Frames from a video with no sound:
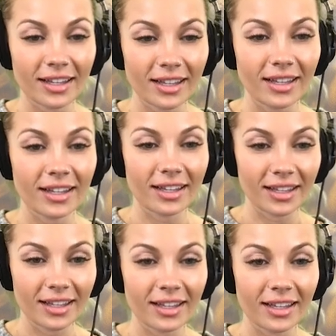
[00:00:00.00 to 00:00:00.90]

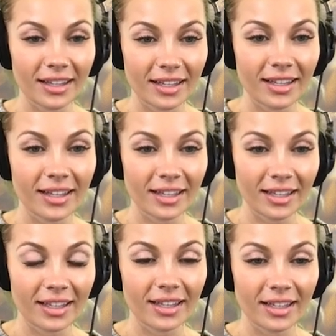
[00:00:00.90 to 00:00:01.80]

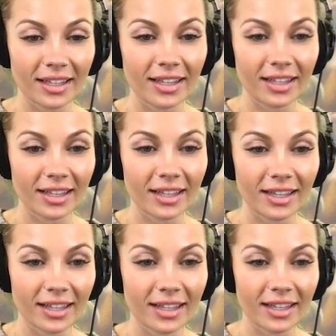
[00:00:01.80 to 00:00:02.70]

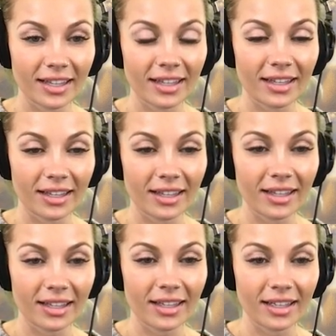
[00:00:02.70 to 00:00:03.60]

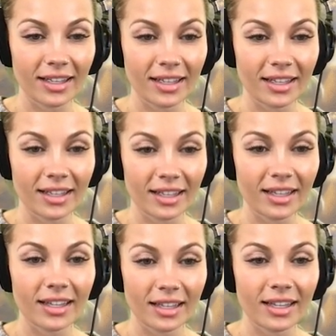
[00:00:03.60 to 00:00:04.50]

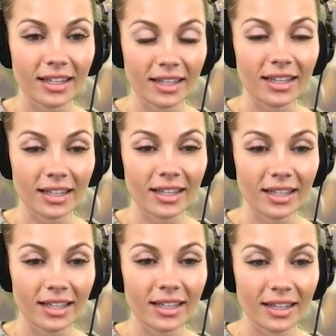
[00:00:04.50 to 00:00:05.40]

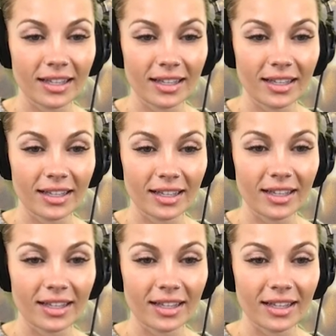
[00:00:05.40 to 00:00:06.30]

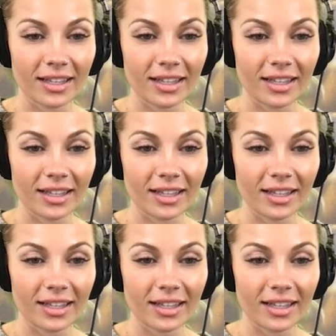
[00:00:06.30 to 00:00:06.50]
The person shown says nothing.